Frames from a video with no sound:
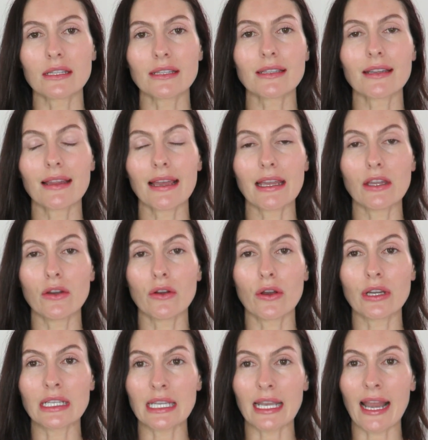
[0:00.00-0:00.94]
Just to let you
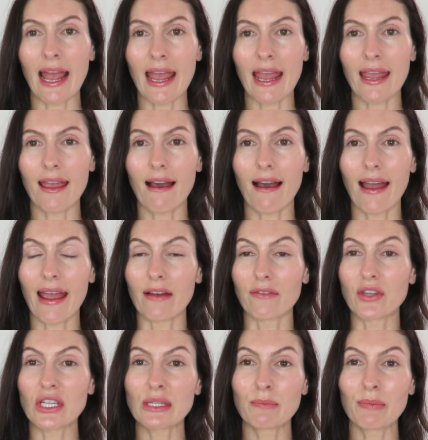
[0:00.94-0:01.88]
know, today I
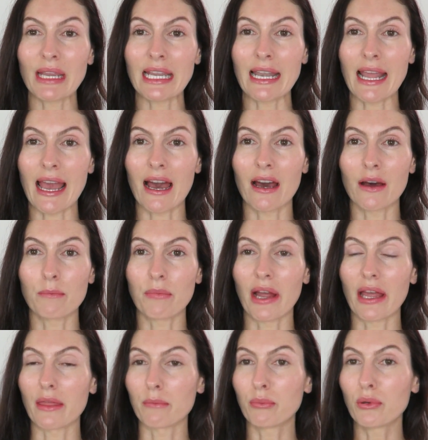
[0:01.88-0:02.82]
have just been out
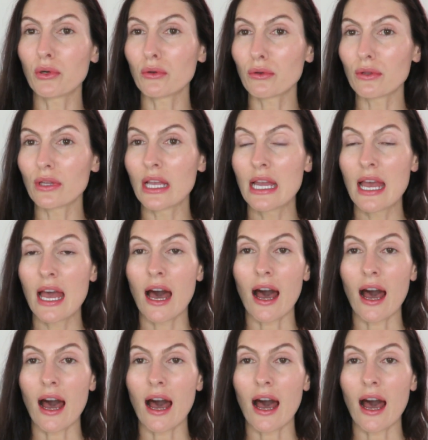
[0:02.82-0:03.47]
by the pool.